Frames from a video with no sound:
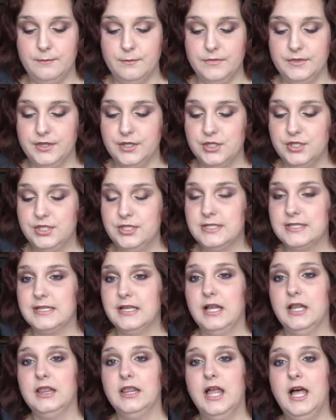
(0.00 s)
there's just
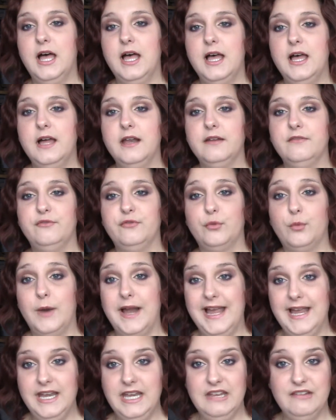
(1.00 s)
a lot of
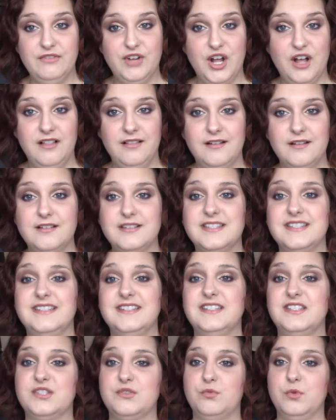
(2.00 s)
variety of colors, and
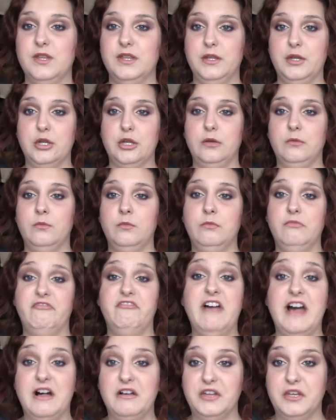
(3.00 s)
it's a really good
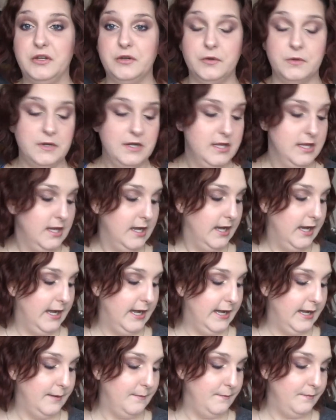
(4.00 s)
value.
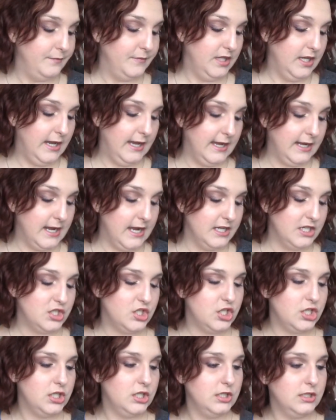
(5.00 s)
I
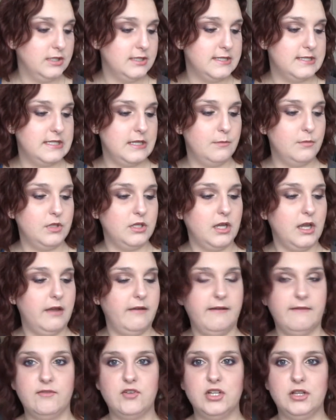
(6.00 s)
got, let's see, I
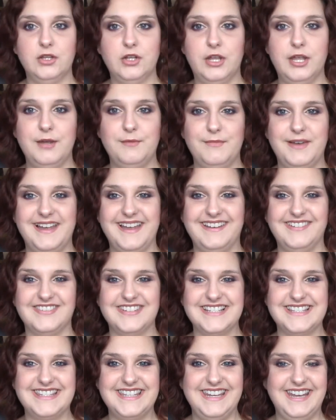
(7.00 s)
have to look at my
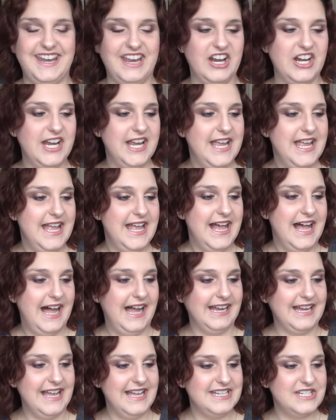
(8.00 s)
receipt here.
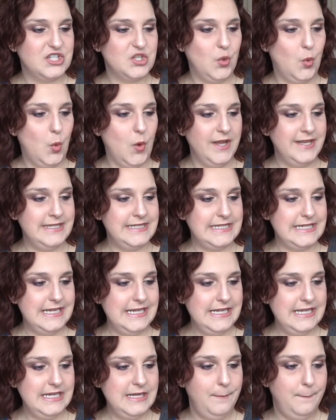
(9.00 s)
I got
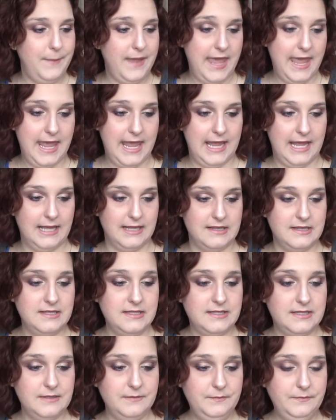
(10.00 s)
20
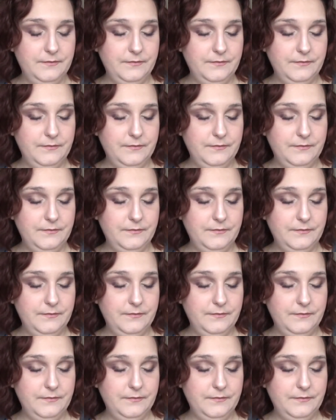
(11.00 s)
pans